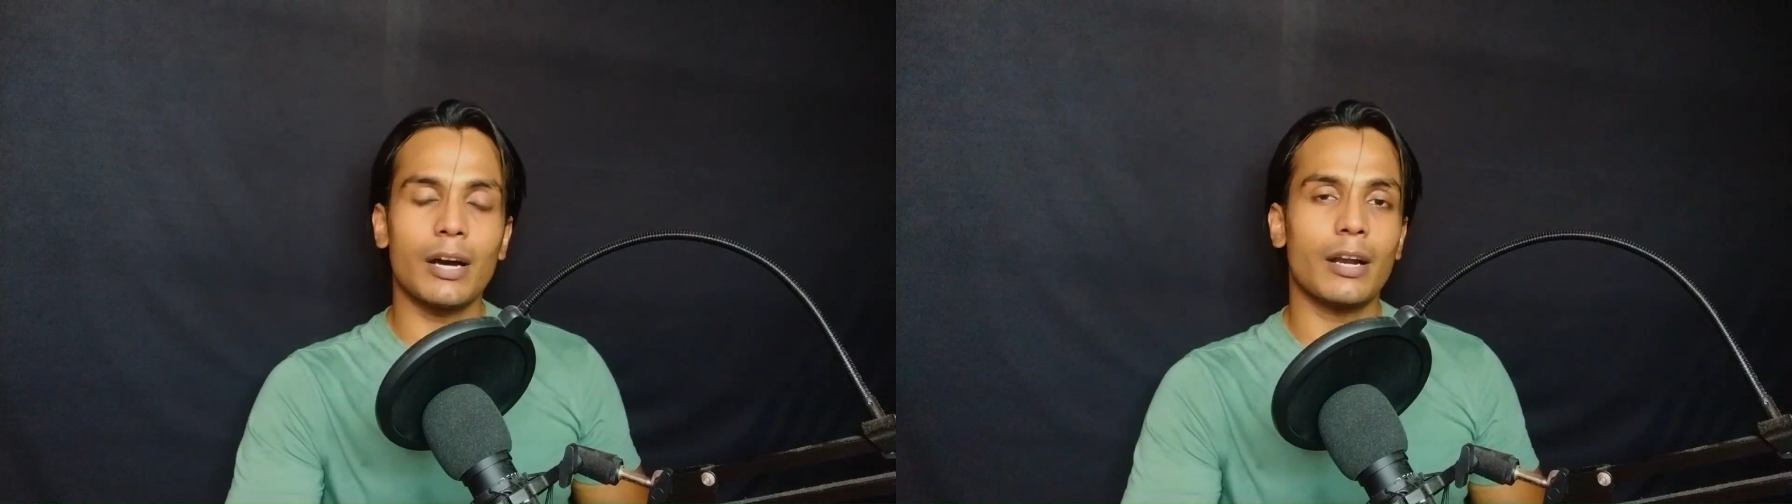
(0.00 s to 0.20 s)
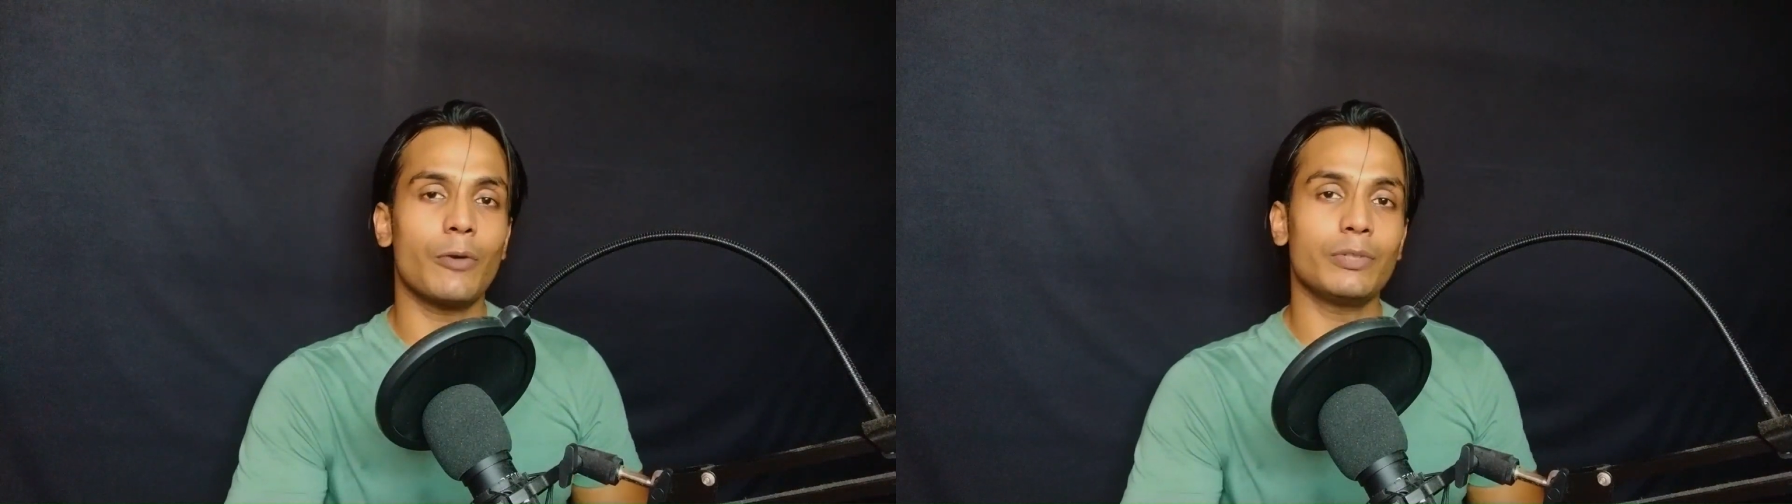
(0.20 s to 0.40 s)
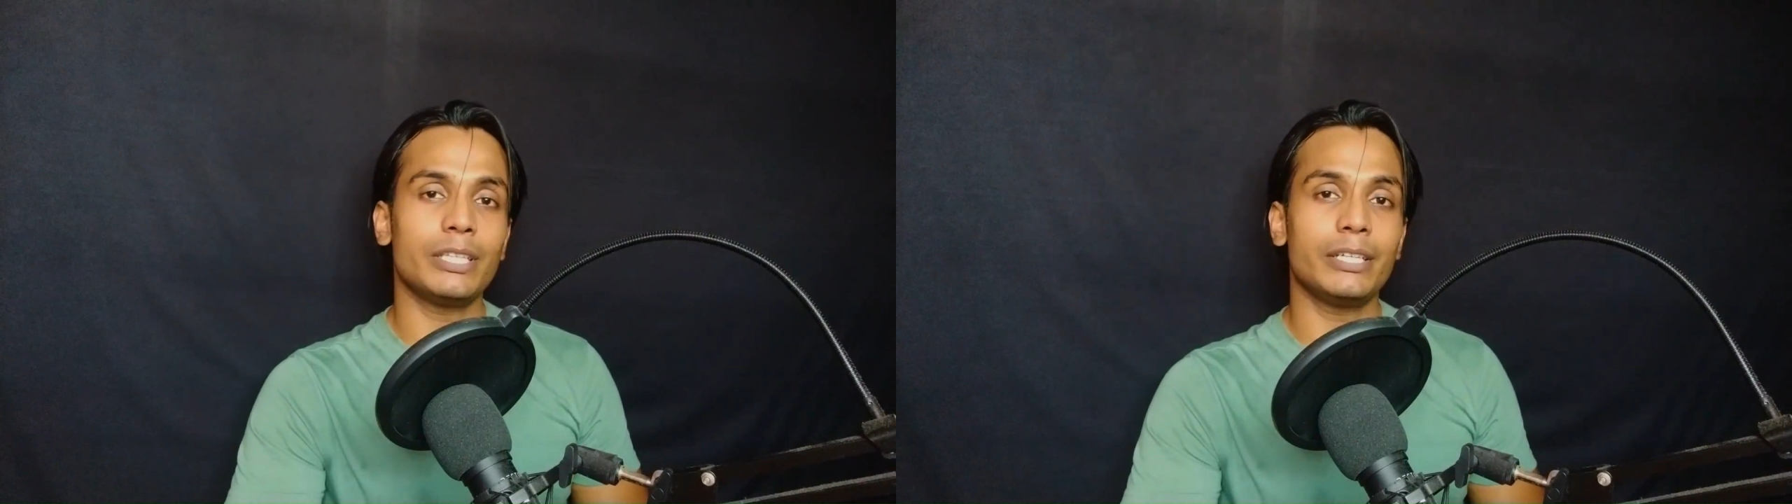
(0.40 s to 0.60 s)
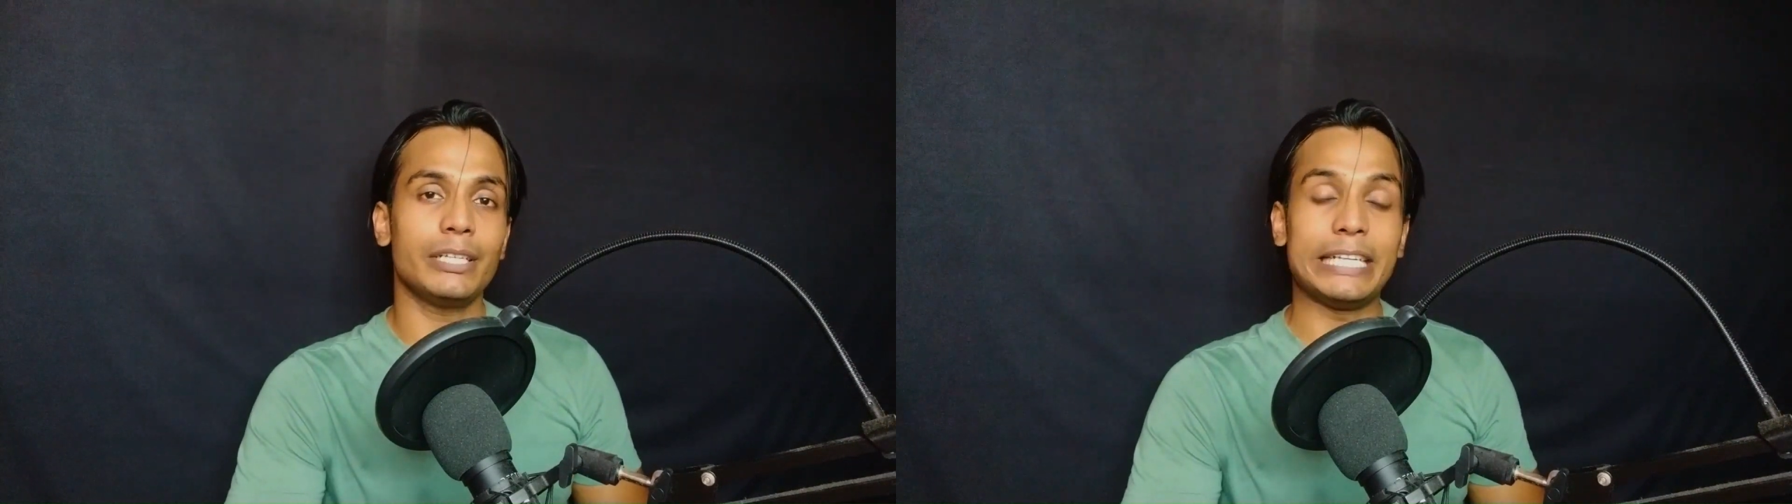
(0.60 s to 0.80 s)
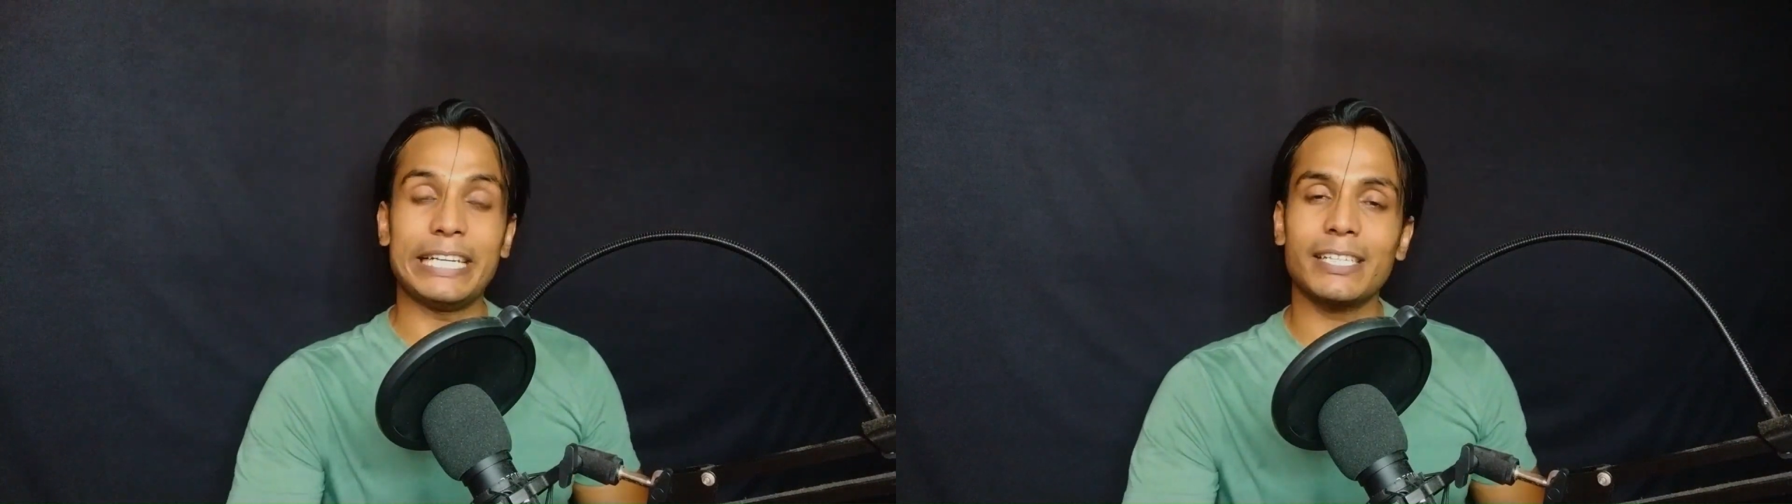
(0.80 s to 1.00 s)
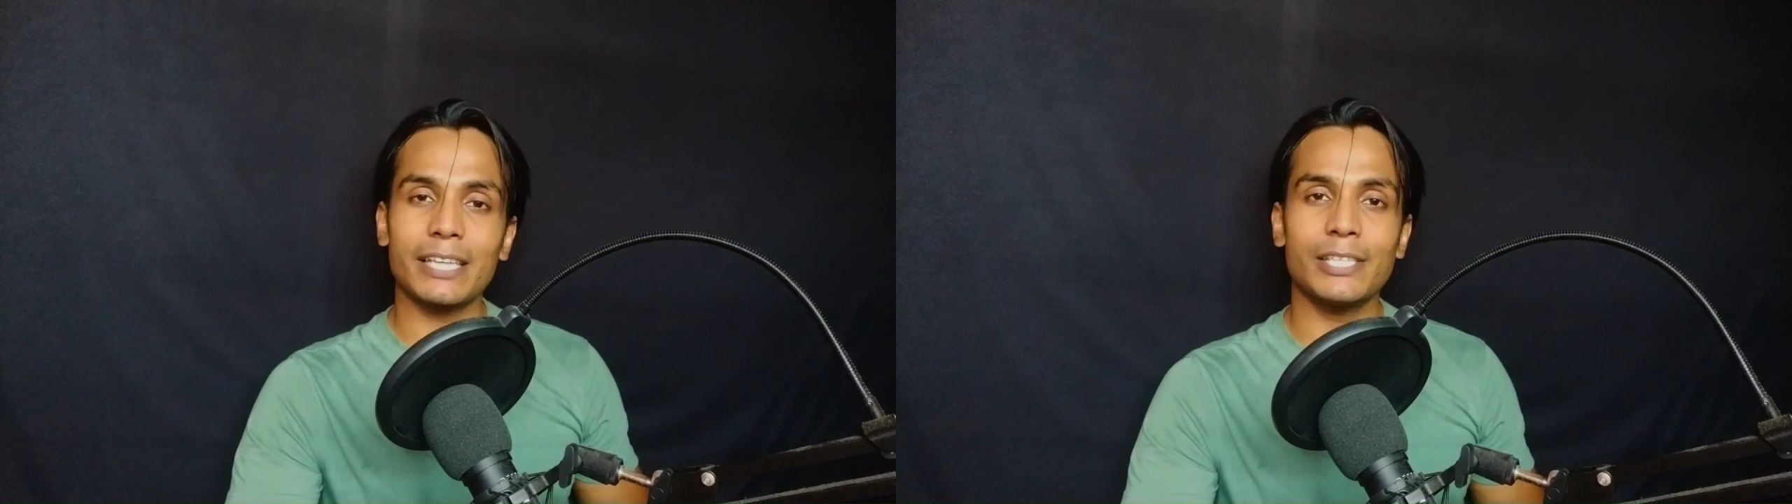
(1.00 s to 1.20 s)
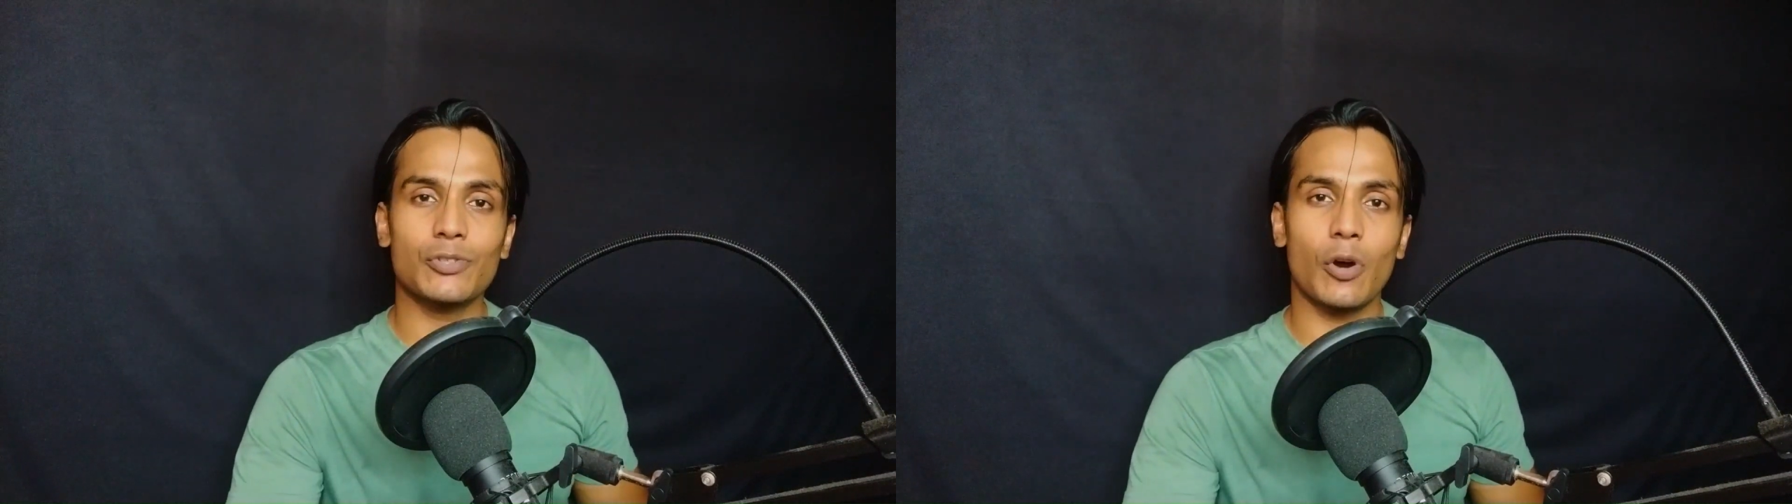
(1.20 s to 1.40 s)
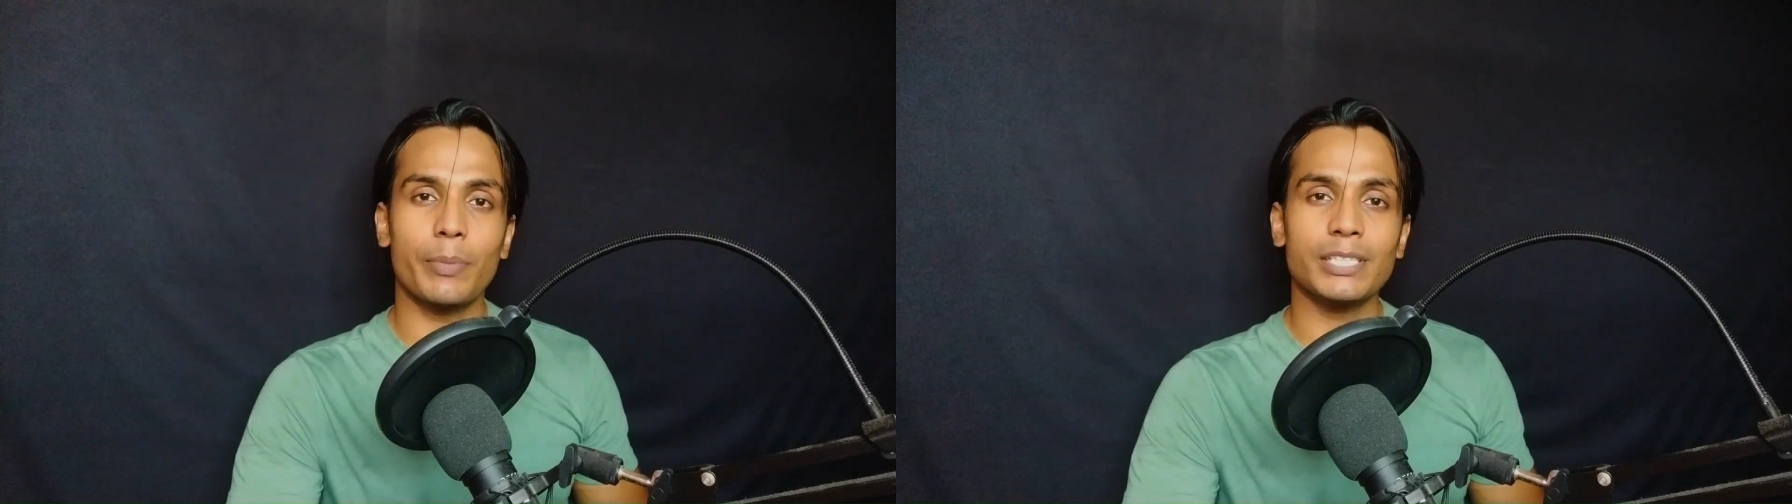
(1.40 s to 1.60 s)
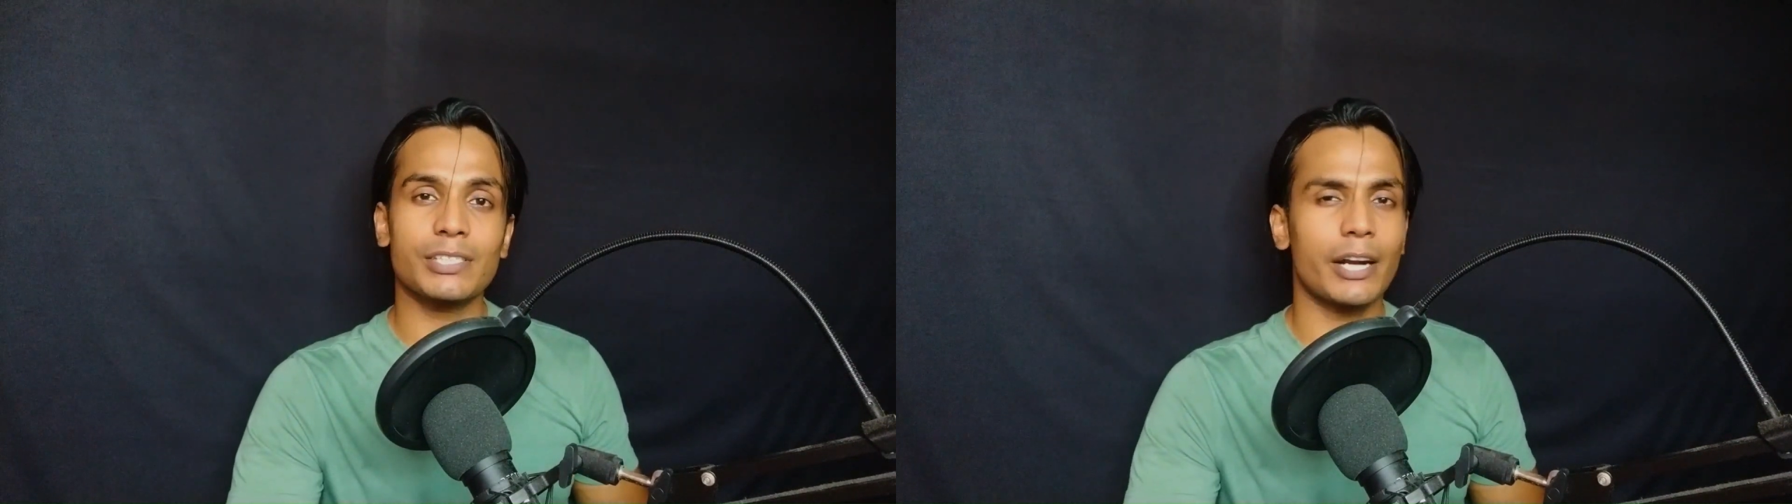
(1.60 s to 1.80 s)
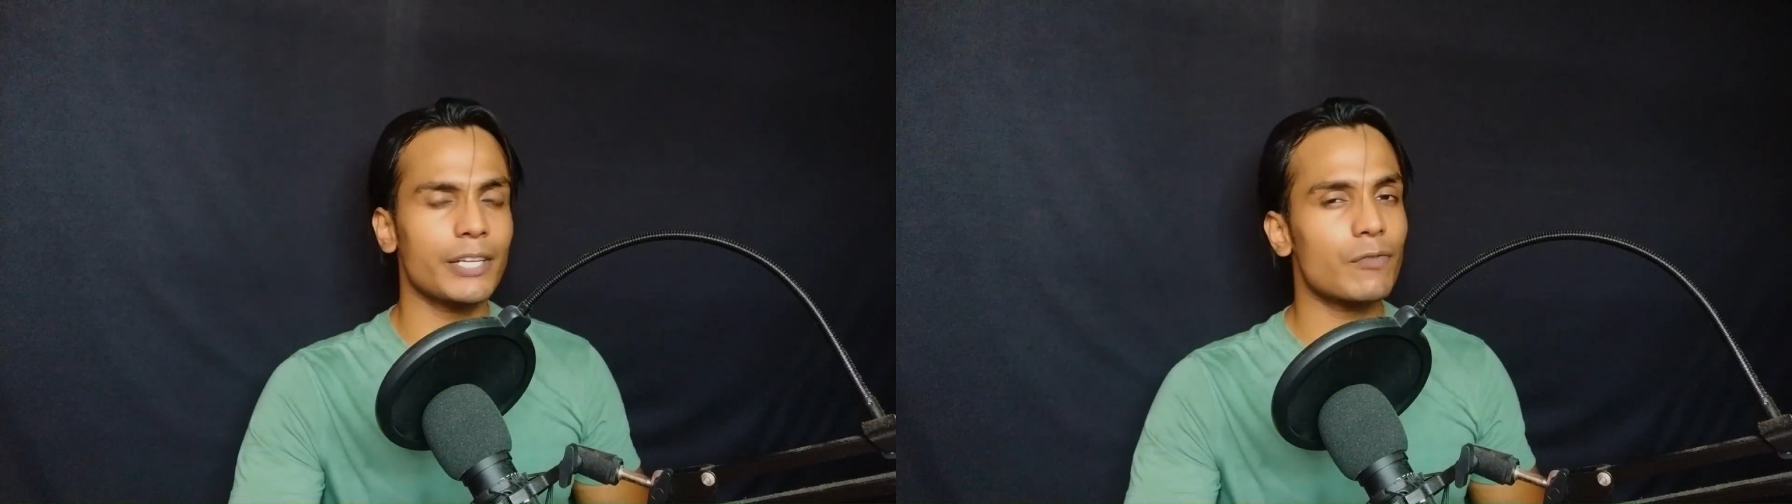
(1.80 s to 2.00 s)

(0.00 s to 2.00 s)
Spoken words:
around the data science topic, starting